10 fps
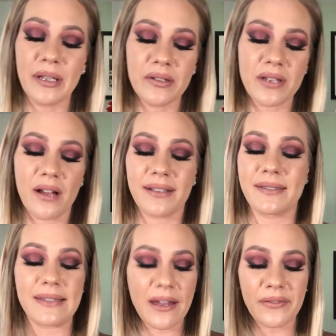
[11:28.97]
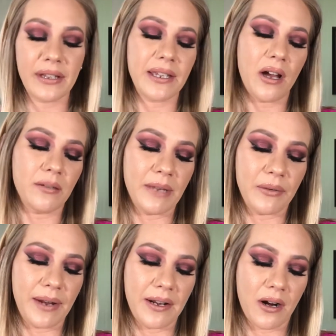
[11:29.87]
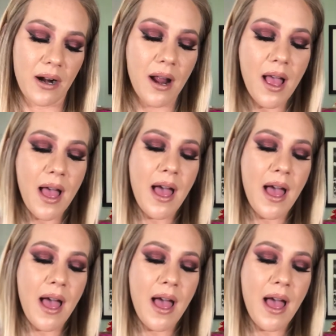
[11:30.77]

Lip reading: Pillow Talk is definitely on my radar.